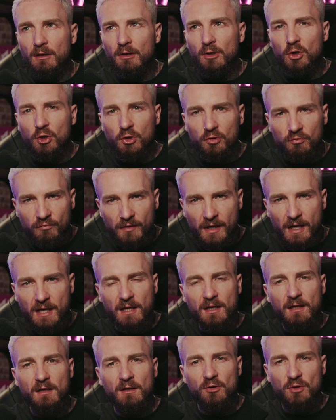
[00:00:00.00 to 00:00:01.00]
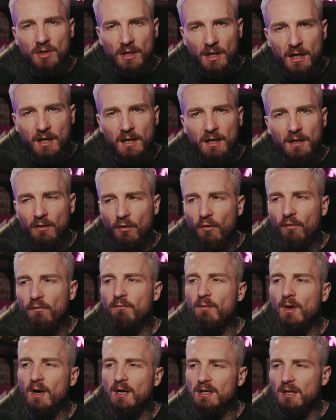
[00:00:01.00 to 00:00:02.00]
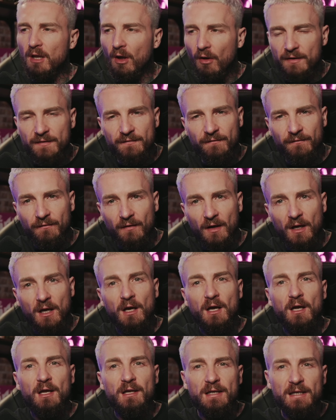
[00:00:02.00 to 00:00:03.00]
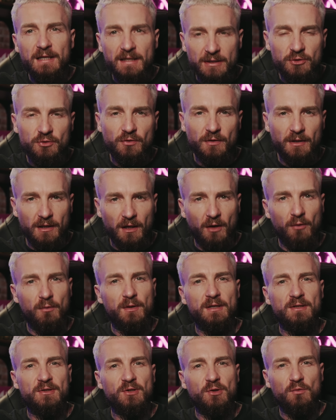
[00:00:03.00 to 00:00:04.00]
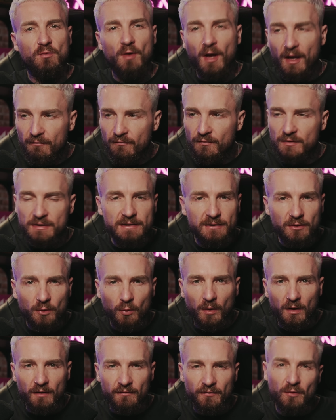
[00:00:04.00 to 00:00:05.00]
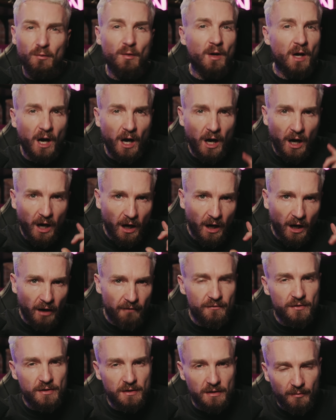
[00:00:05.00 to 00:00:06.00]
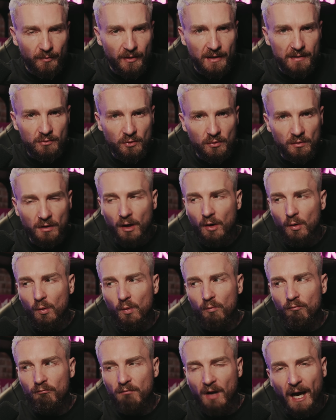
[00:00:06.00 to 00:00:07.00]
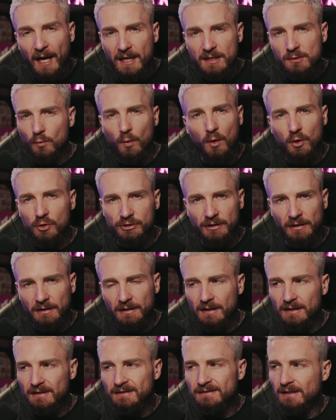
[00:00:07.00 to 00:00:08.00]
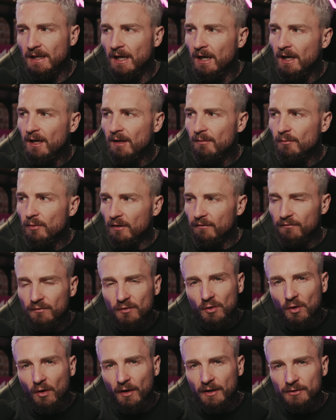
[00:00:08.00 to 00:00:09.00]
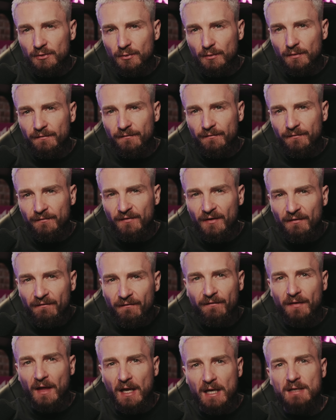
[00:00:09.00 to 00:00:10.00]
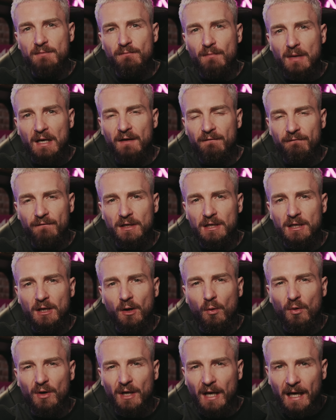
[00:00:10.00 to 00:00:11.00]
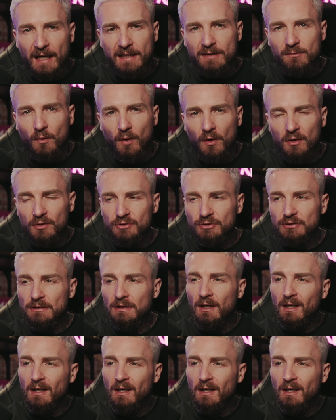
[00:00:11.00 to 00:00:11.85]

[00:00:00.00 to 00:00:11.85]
career year of my life. Literally owe it to every single one of you, other than the people that hate watching this. But if you got into a 15-minute video on a hate watch,